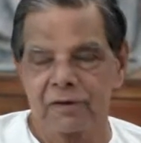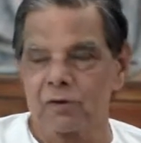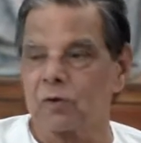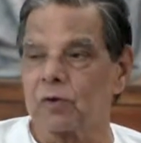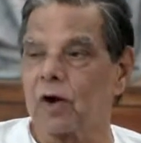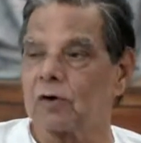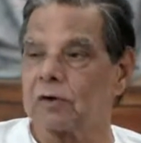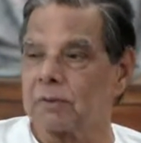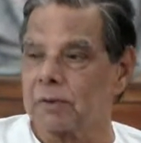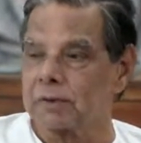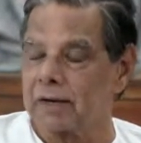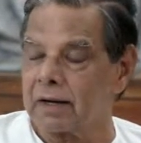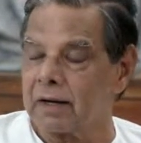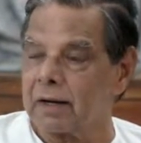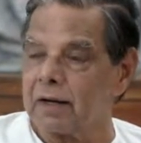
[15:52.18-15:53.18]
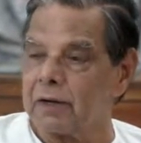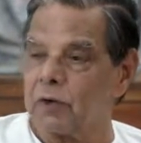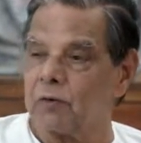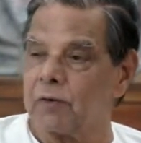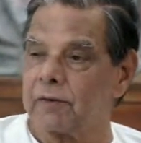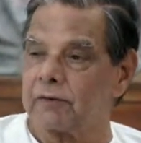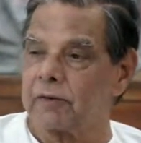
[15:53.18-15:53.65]
No doubt about that.
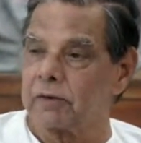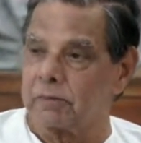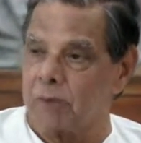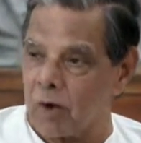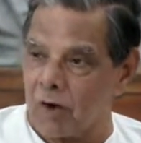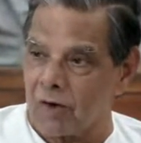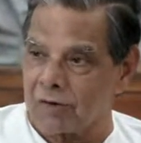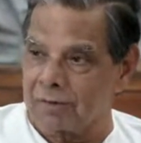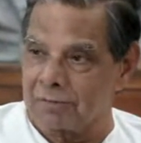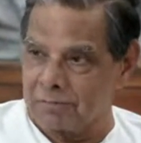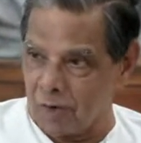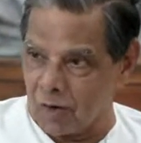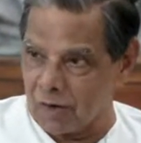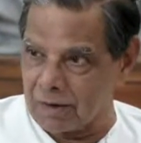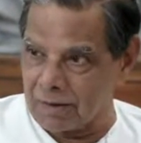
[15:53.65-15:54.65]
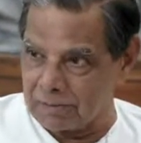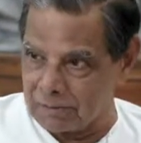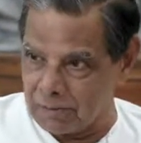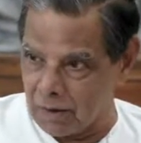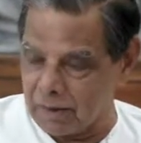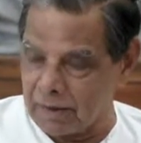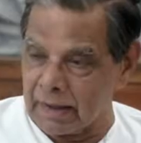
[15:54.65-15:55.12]
New world was born, born,
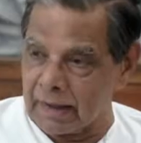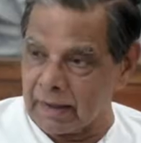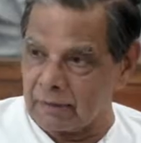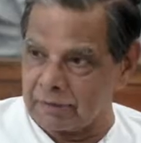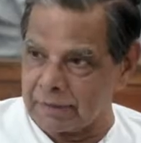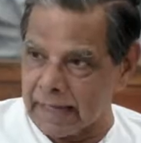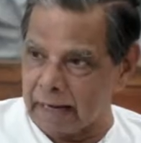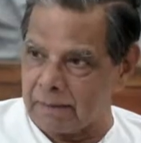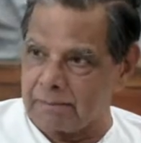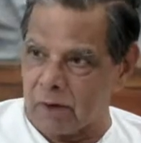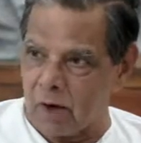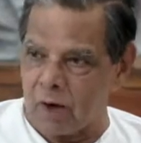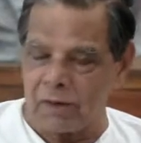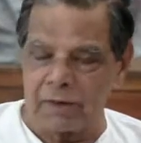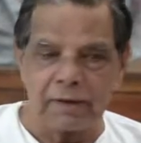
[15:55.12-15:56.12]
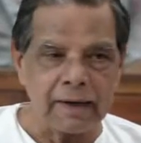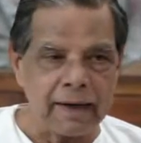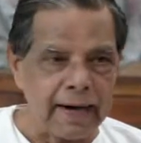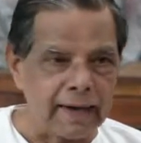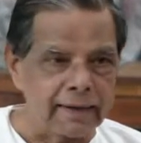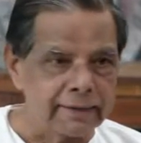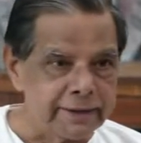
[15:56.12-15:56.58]
born. That born
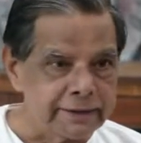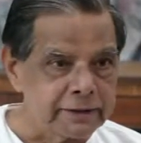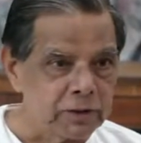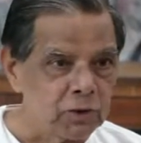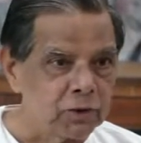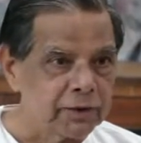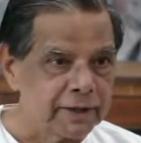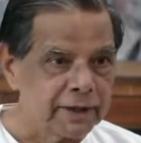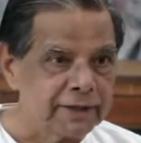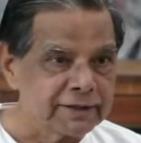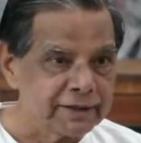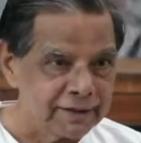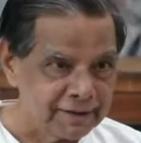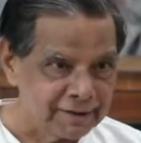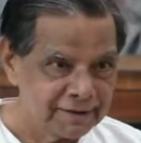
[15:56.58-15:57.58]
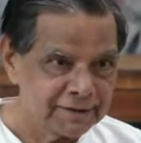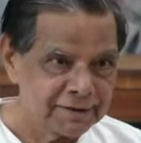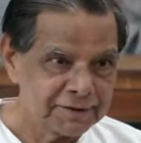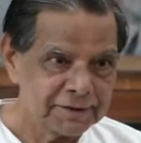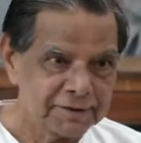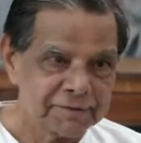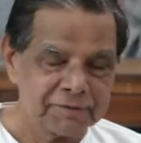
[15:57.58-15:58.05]
and this new creation,
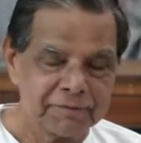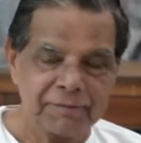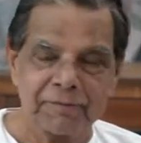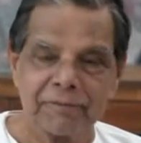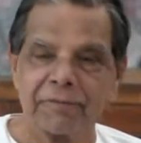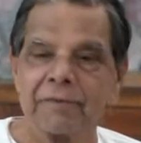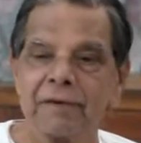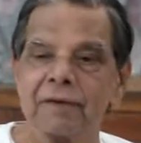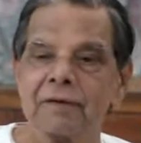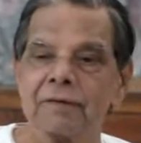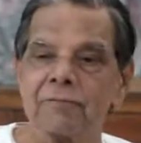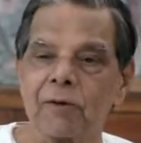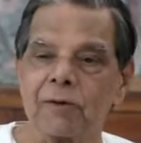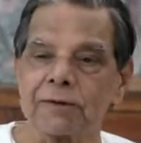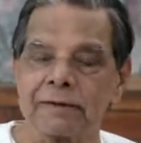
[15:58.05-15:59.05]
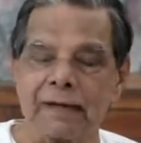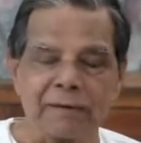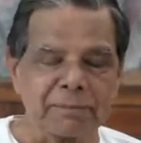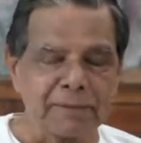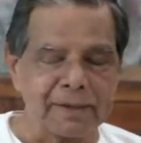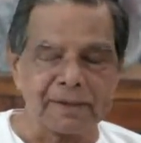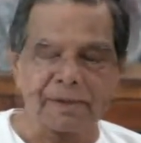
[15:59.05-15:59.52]
what is
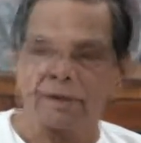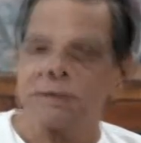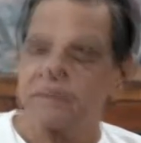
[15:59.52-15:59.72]
happening?